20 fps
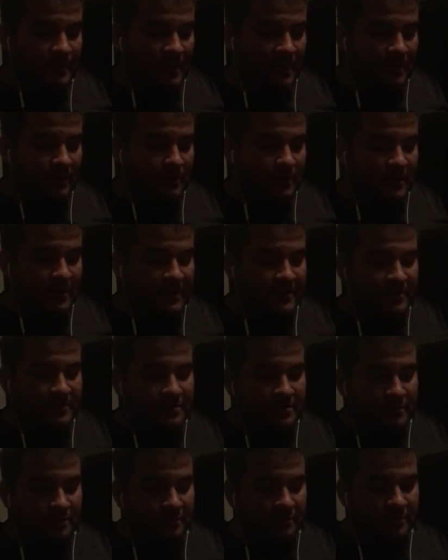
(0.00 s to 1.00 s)
Okay,
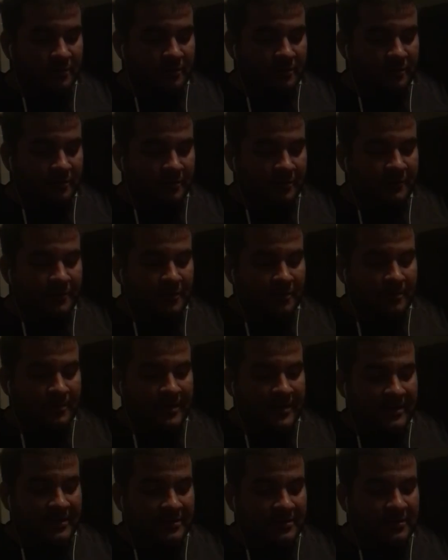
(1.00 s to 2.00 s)
so we're going to revert
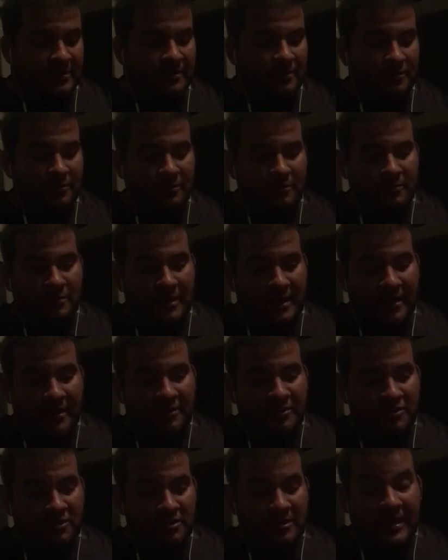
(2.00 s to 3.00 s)
back to the whole how
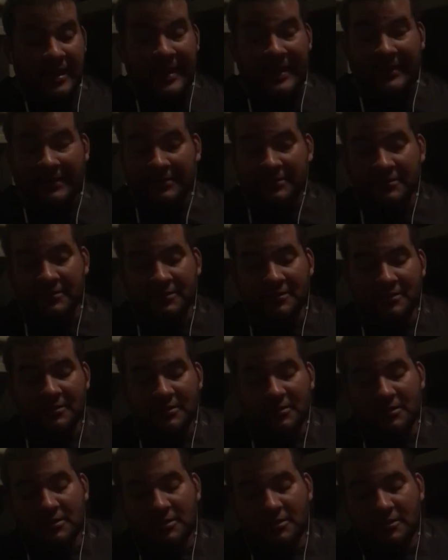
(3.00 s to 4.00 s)
you should act.
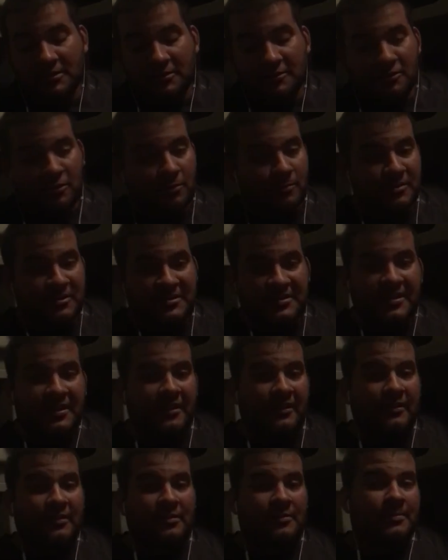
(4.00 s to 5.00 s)
Don't be
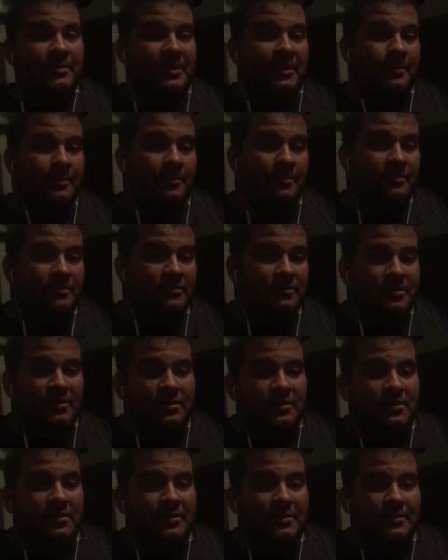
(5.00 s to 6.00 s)
scared of the people.
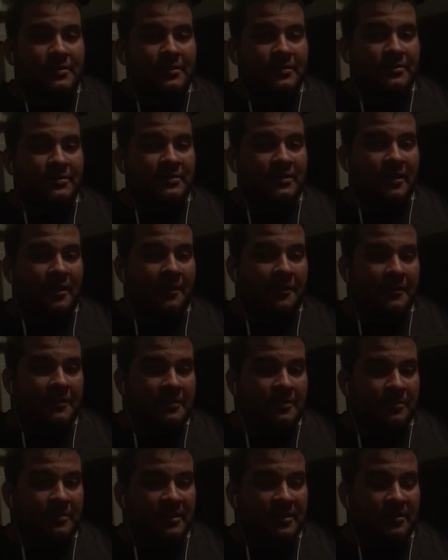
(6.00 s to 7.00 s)
There's nothing
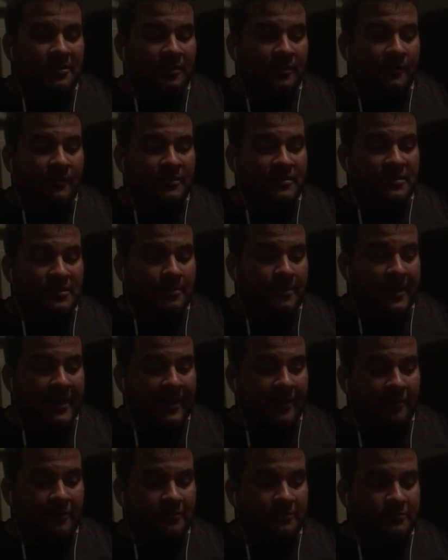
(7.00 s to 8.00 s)
to be nervous
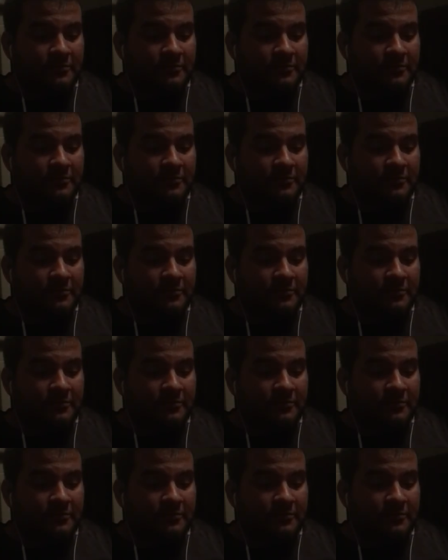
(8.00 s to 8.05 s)
about.